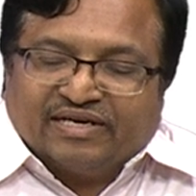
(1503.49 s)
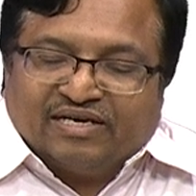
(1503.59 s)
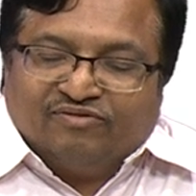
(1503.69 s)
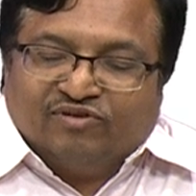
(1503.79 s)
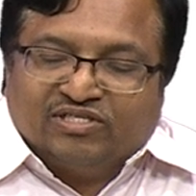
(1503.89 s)
a
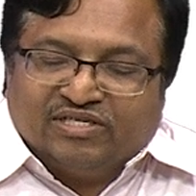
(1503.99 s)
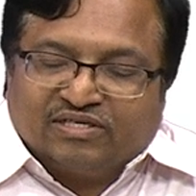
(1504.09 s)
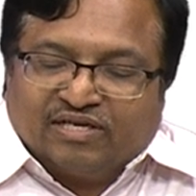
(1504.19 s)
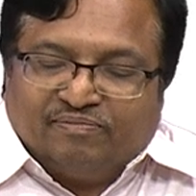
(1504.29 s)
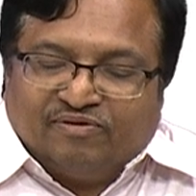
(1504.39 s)

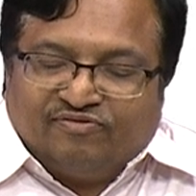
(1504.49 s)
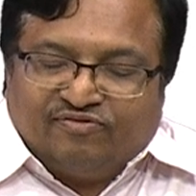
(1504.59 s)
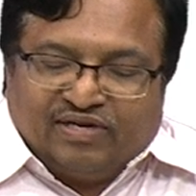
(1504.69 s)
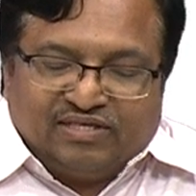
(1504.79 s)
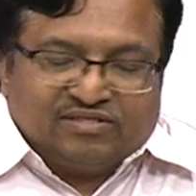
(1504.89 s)
converging type
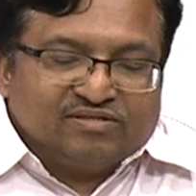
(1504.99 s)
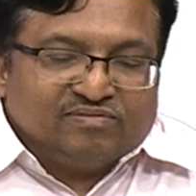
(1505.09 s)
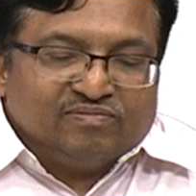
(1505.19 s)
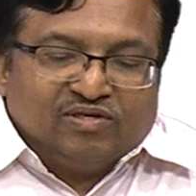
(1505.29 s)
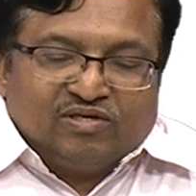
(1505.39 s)
of lens.